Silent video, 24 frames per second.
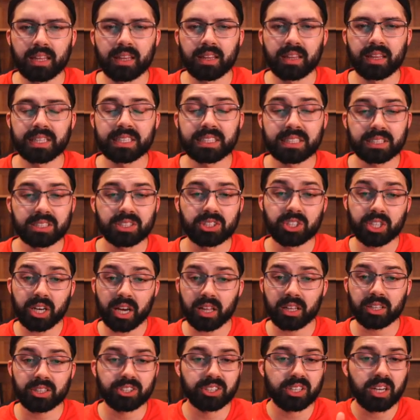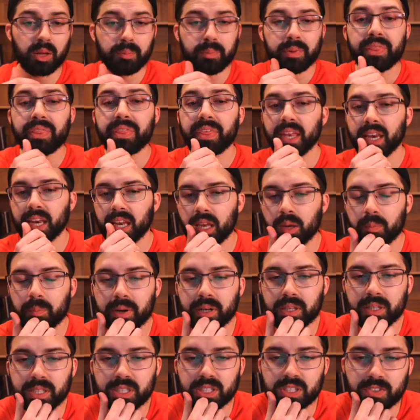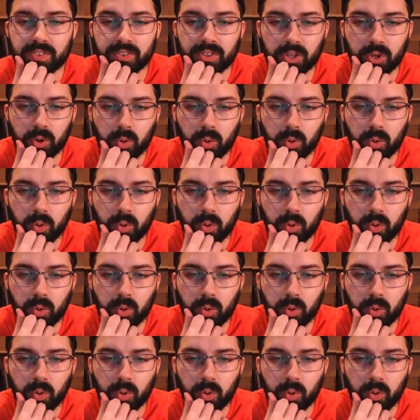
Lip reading: this is challenging. I've been thinking about this for